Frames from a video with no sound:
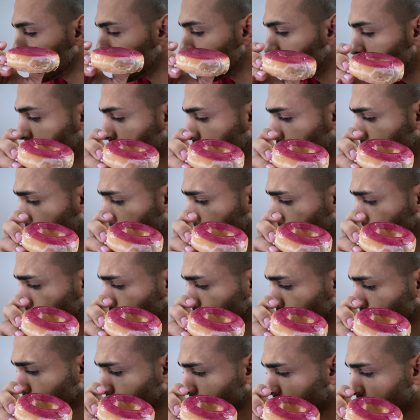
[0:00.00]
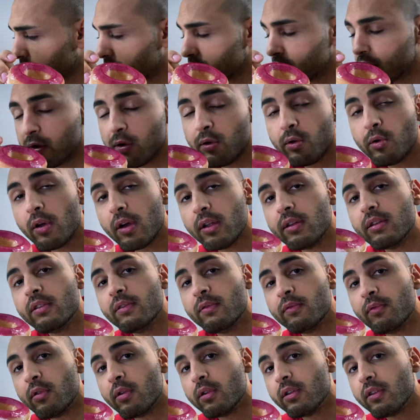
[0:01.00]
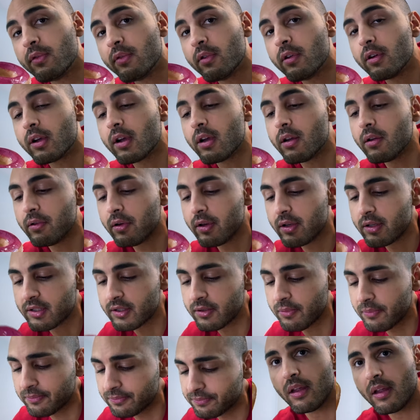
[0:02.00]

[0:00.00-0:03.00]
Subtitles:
is 244 calories.